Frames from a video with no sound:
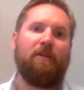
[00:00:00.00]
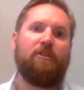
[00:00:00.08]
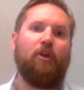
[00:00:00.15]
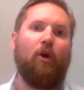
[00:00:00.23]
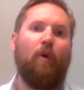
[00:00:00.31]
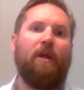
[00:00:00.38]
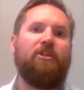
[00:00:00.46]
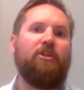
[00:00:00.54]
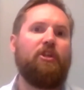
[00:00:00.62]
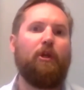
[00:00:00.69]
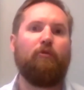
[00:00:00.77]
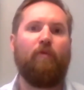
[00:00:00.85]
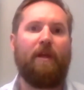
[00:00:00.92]
So it's
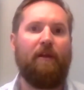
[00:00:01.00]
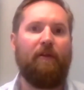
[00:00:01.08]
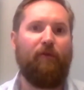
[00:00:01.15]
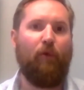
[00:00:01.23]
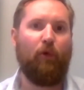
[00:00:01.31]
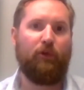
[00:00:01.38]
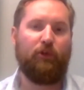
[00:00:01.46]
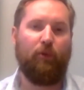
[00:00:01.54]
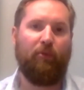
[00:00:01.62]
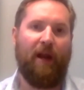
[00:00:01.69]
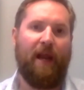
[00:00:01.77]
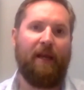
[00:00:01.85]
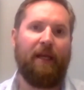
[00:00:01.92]
just going to reinforce your
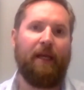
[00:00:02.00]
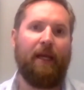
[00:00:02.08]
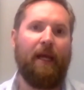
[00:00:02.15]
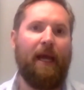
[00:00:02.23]
branding.